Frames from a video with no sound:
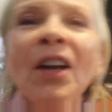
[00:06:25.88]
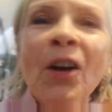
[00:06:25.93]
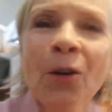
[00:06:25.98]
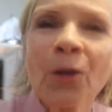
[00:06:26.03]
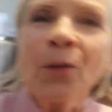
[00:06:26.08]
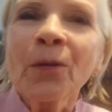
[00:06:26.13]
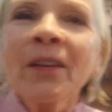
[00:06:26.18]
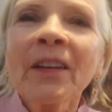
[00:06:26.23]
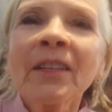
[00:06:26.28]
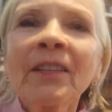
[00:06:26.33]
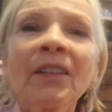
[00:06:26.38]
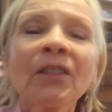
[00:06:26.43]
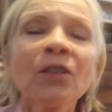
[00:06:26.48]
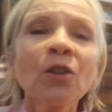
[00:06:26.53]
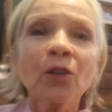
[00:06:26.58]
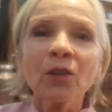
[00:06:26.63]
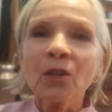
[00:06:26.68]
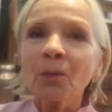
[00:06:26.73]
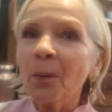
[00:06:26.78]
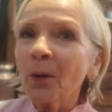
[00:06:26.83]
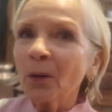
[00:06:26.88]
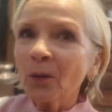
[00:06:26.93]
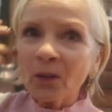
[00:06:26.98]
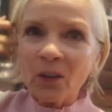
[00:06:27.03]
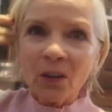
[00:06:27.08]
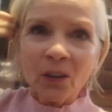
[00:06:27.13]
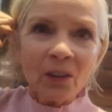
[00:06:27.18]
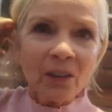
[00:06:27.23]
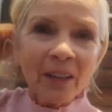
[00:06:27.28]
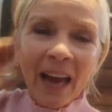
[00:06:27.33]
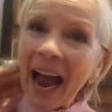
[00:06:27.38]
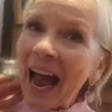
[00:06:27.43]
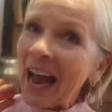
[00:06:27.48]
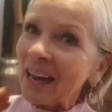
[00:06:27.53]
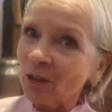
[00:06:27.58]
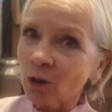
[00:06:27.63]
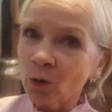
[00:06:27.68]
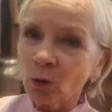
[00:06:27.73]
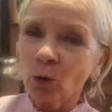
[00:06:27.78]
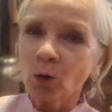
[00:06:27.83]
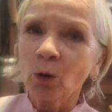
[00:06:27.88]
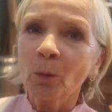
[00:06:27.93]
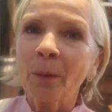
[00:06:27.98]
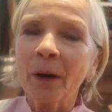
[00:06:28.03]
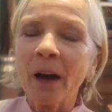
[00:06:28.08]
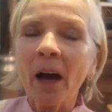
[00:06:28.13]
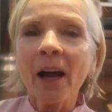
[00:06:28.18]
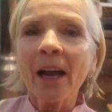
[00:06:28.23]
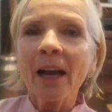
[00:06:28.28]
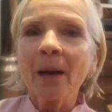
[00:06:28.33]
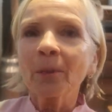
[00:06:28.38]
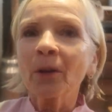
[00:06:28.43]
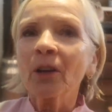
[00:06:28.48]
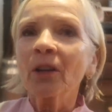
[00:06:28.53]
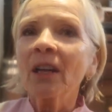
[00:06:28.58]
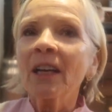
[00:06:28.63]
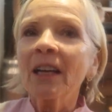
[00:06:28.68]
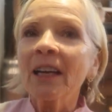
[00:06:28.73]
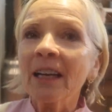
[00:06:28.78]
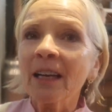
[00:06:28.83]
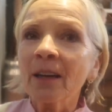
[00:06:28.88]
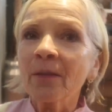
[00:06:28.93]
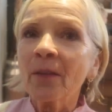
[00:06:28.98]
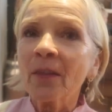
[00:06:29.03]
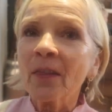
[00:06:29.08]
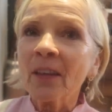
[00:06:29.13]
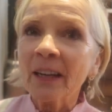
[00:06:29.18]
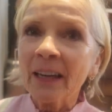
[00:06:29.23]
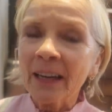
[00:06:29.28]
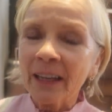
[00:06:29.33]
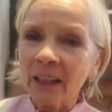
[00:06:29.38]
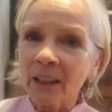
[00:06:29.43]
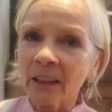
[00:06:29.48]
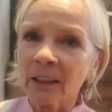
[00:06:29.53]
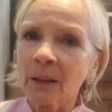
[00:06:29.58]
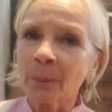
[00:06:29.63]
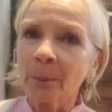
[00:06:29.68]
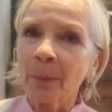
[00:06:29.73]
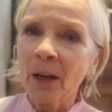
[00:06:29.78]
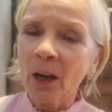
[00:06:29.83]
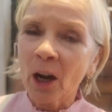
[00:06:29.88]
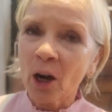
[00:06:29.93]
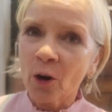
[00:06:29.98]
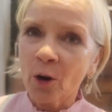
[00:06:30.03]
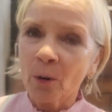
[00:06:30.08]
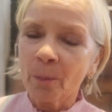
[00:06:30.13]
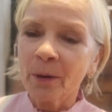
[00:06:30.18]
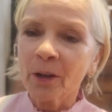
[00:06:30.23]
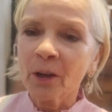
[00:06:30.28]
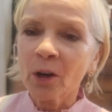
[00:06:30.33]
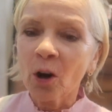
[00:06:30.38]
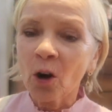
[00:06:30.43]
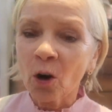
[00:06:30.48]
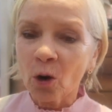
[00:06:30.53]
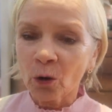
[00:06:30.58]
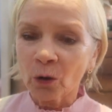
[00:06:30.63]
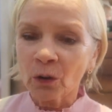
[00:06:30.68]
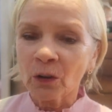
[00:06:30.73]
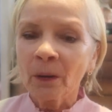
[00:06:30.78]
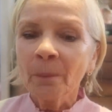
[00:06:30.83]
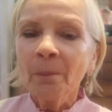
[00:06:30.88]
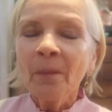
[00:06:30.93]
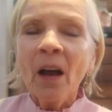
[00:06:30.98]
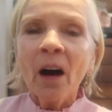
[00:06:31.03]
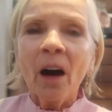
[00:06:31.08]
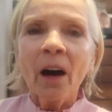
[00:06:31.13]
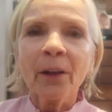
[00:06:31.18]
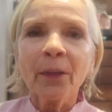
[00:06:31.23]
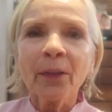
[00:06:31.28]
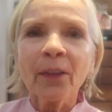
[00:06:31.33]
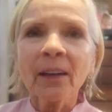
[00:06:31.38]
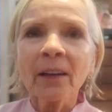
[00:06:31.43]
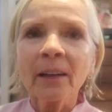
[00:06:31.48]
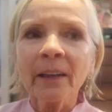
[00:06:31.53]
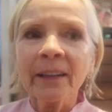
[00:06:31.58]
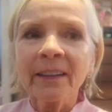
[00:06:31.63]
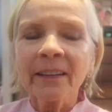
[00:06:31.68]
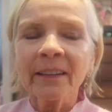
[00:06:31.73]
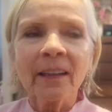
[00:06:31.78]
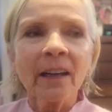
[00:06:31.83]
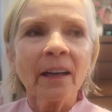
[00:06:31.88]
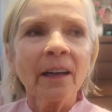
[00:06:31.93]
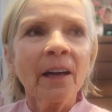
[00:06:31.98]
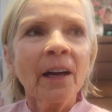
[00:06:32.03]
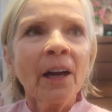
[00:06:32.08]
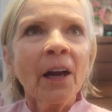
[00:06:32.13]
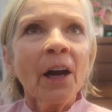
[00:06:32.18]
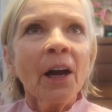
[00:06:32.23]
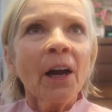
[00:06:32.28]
So this is not sponsored at all, but I am going to leave the links below because I think, Lisa,